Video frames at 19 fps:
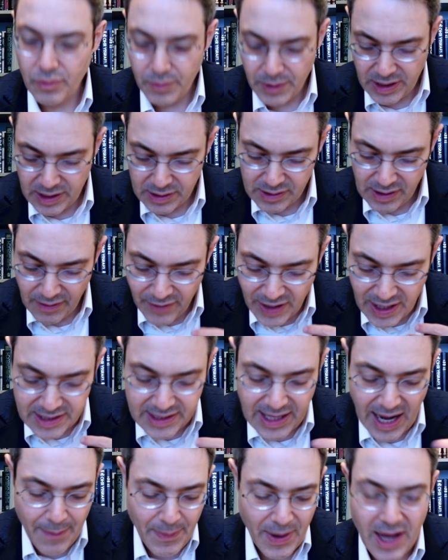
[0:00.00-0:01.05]
because
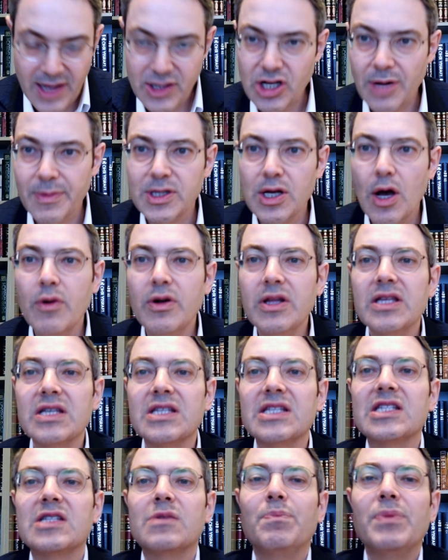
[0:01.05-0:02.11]
it's only the
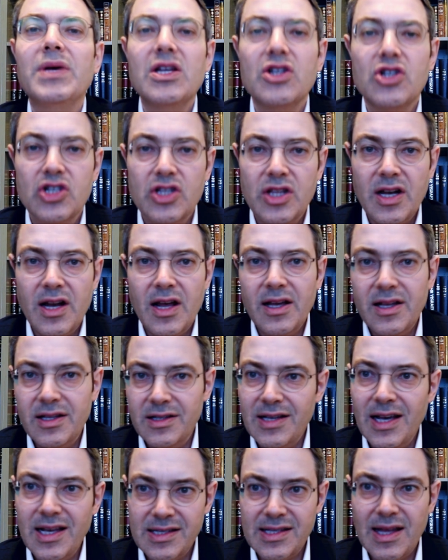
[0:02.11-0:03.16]
speech that
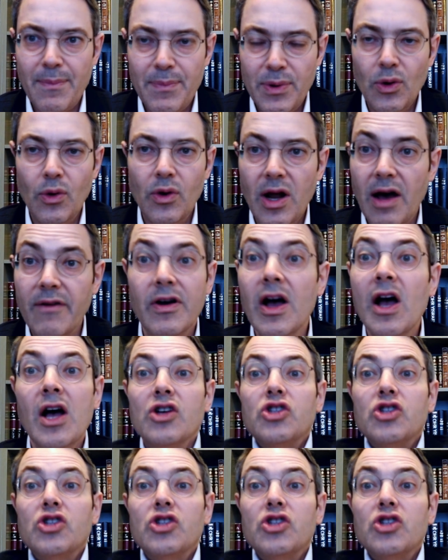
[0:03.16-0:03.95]
contains that pure love.